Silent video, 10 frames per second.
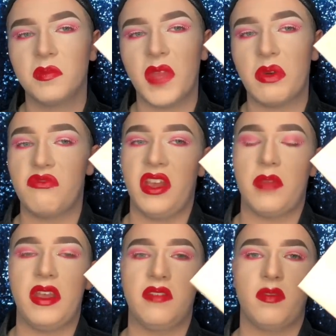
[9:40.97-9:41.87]
I would
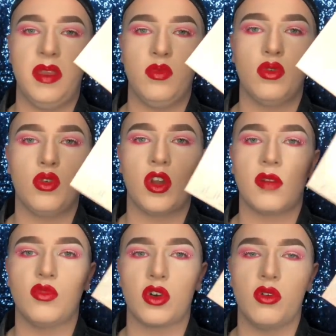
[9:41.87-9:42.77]
recommend it for people who are
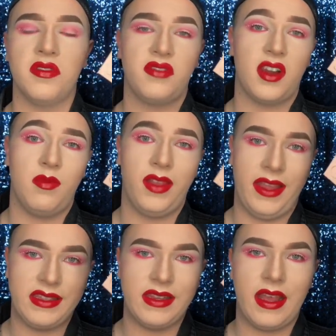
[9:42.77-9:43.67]
more going for a
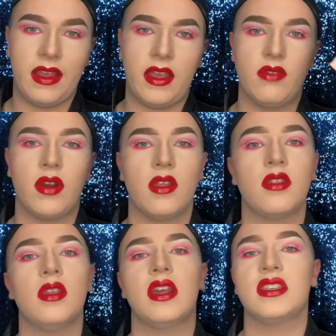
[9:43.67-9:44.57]
blinding highlight rather
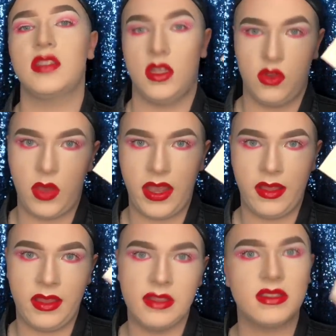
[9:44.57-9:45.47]
than a subtle
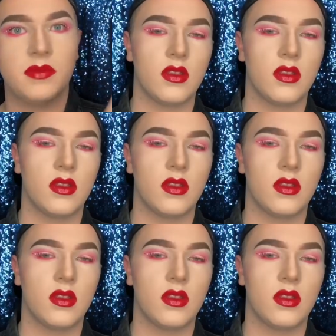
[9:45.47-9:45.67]
highlight.